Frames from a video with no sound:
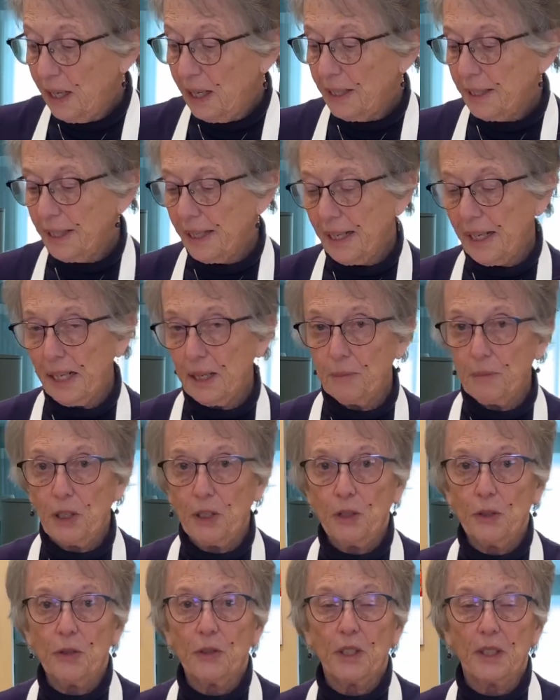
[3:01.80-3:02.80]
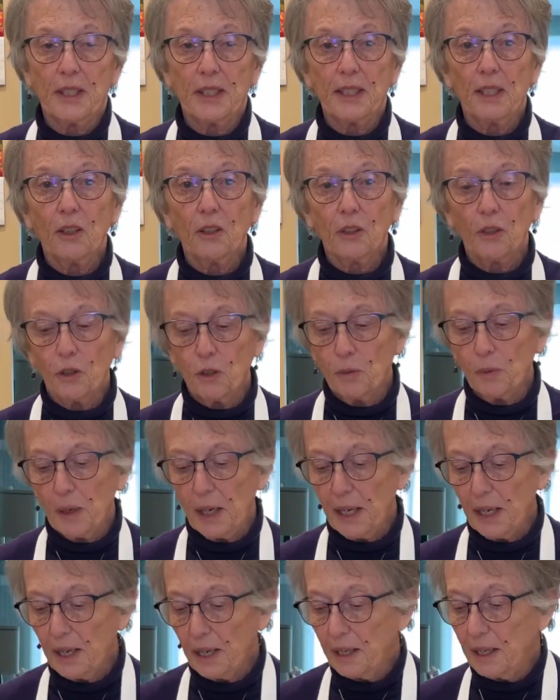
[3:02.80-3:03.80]
Today I'm going to use a silicone
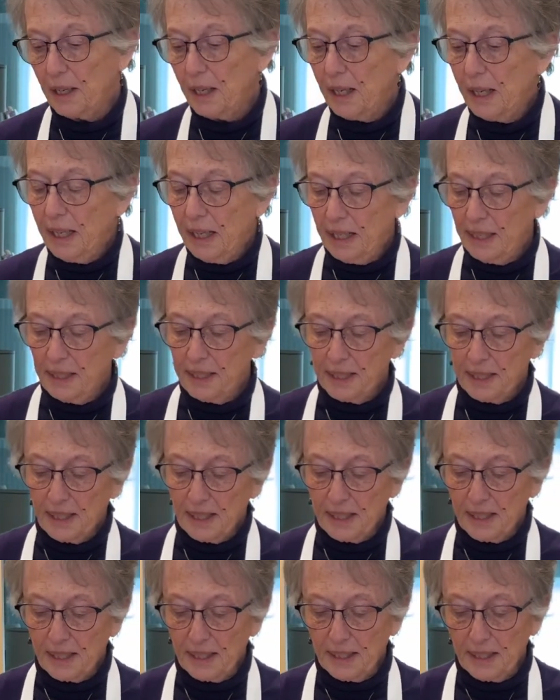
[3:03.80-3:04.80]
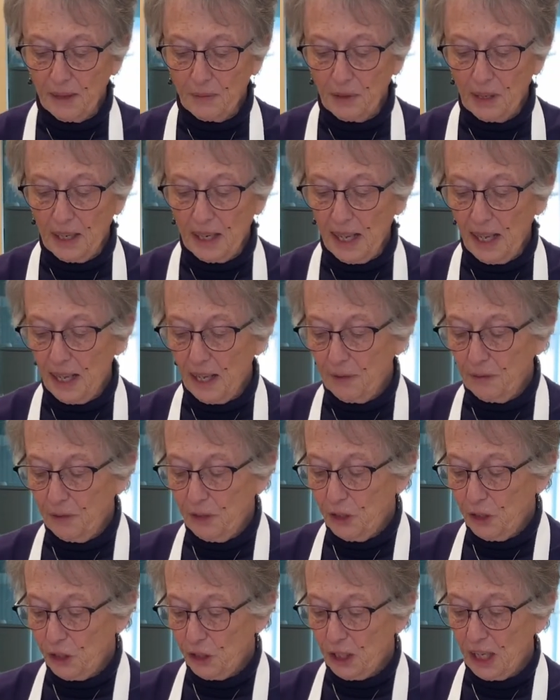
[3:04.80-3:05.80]
pan. And this is a
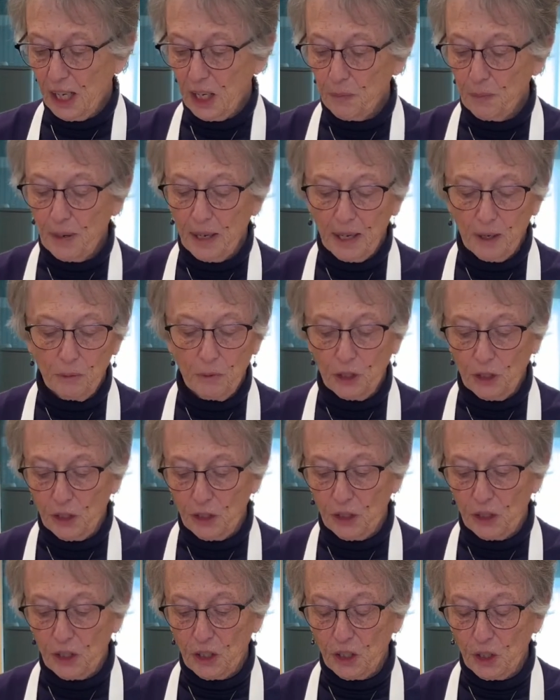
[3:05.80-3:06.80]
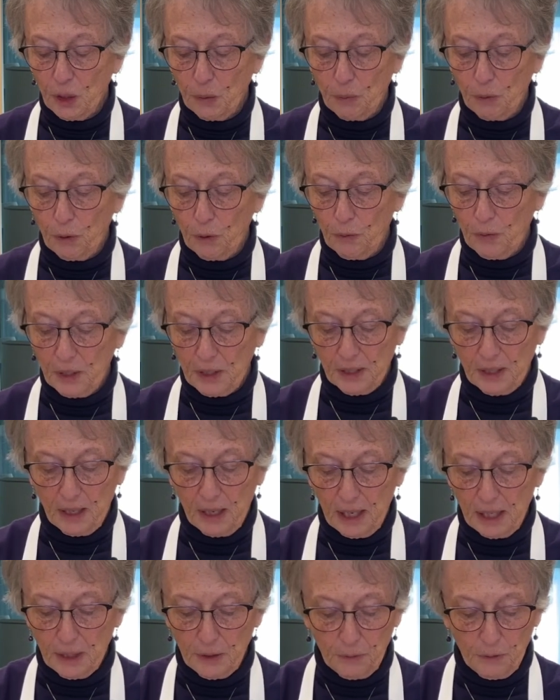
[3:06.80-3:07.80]
7.5-inch cake pan, which is just the perfect
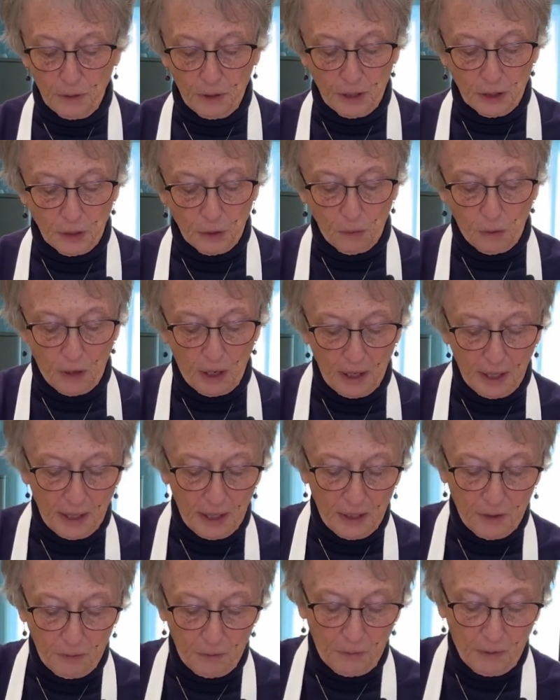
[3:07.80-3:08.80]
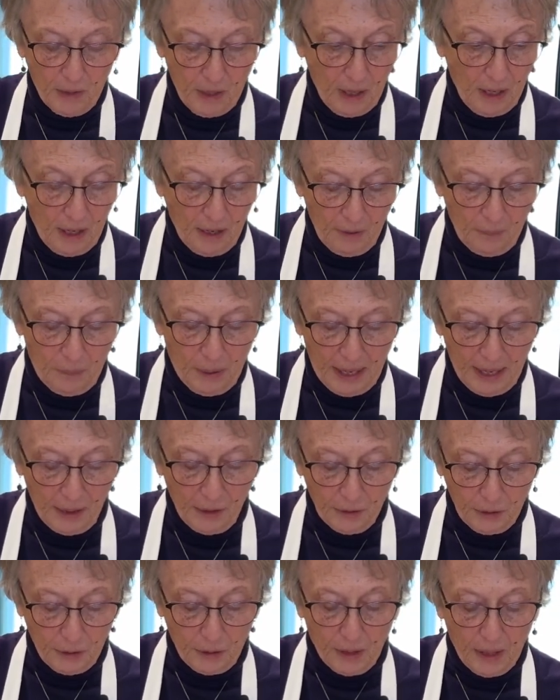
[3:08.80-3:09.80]
size for this quantity of
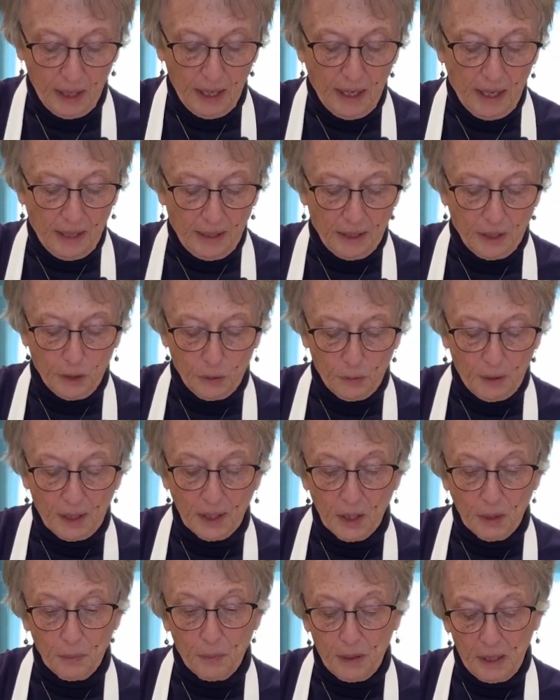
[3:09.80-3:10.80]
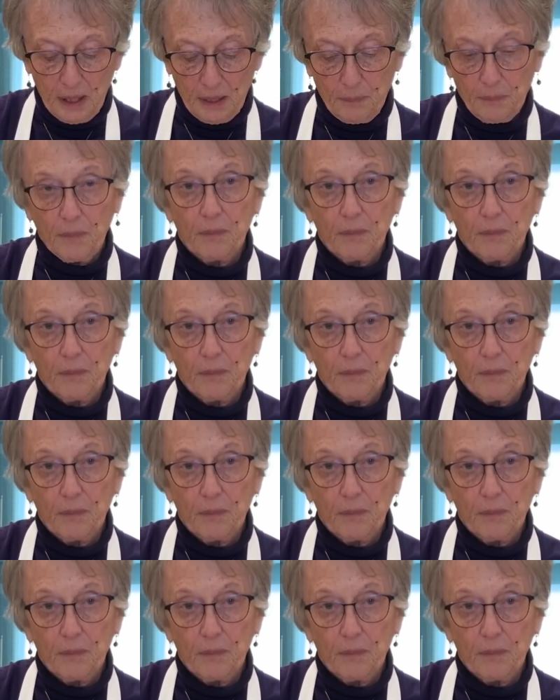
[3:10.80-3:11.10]
batter. This recipe,